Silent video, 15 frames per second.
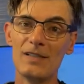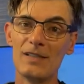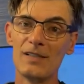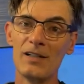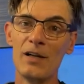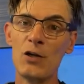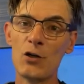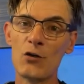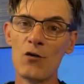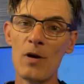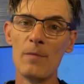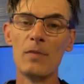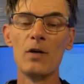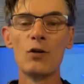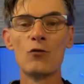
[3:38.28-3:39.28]
Cleaner
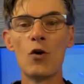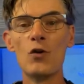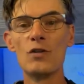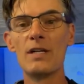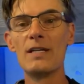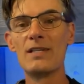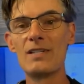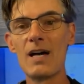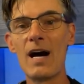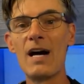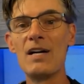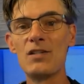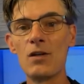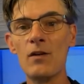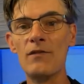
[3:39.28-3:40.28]
shrimp grow to the
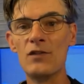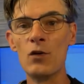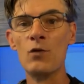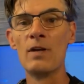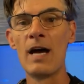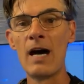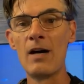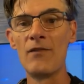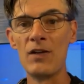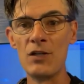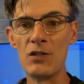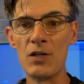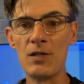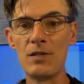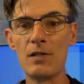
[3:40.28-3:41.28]
size of two and a half
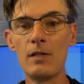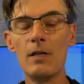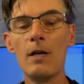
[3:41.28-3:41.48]
inches